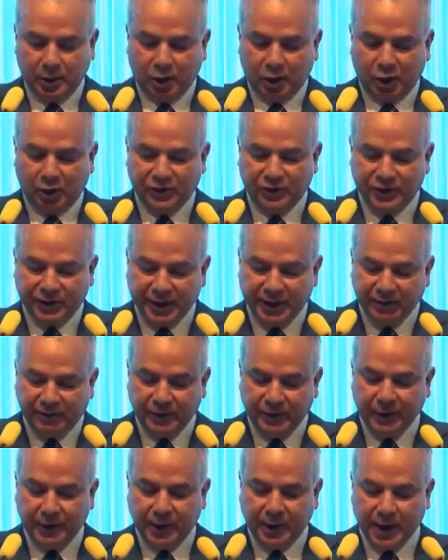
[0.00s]
of
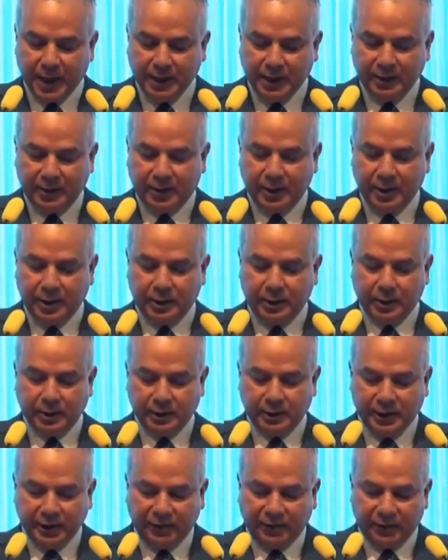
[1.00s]

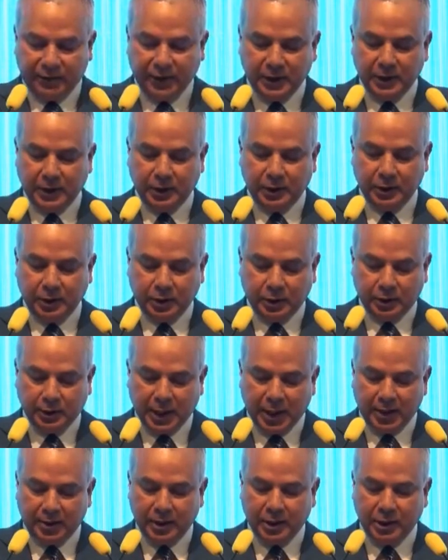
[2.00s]
700 different
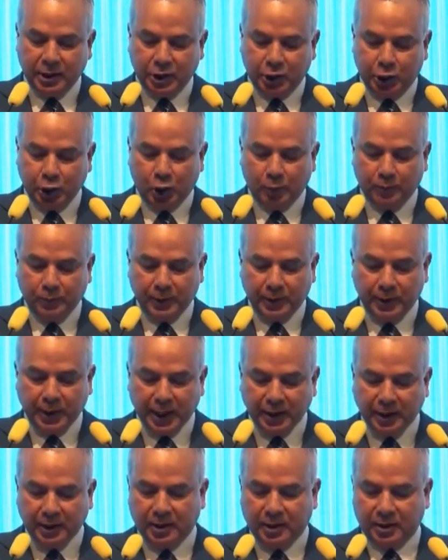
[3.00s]
current job
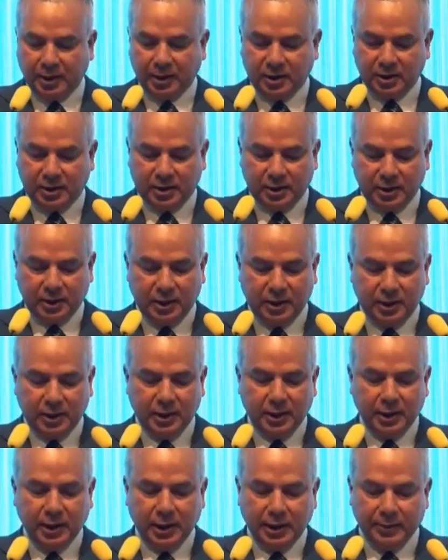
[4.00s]
categories
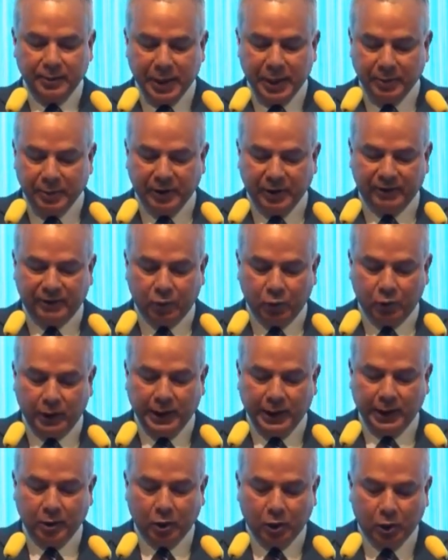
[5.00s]
may be
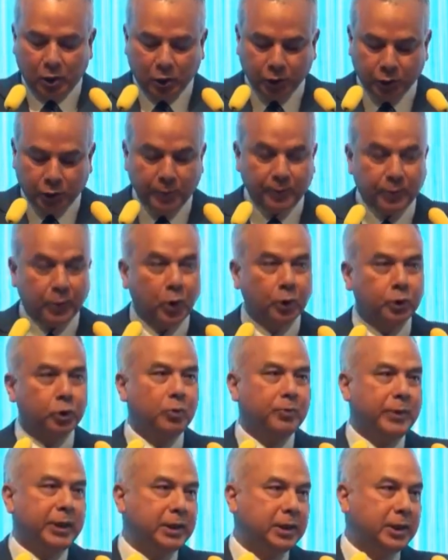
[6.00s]
fully
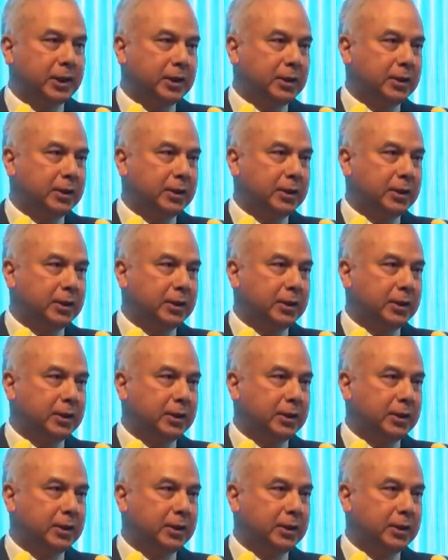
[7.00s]
automated